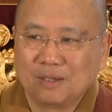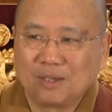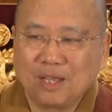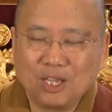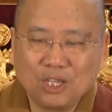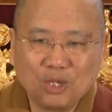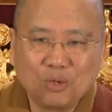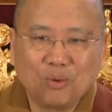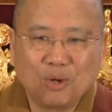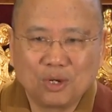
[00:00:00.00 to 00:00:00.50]

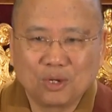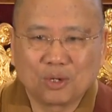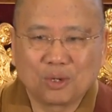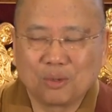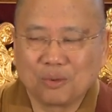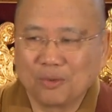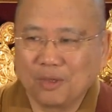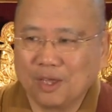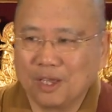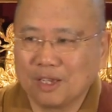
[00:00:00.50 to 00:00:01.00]
that you want to
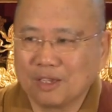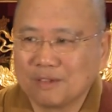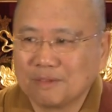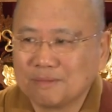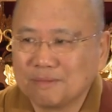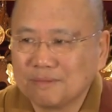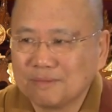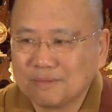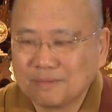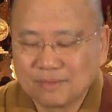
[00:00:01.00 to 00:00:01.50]
go there.
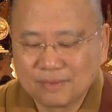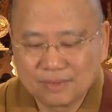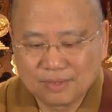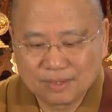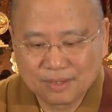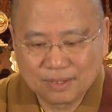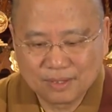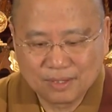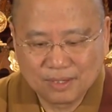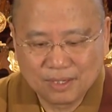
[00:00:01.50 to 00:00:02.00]

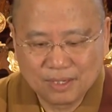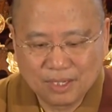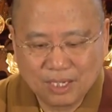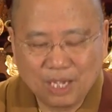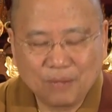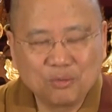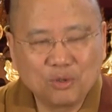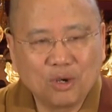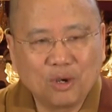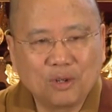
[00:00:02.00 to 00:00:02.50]

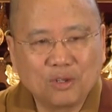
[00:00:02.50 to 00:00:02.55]
If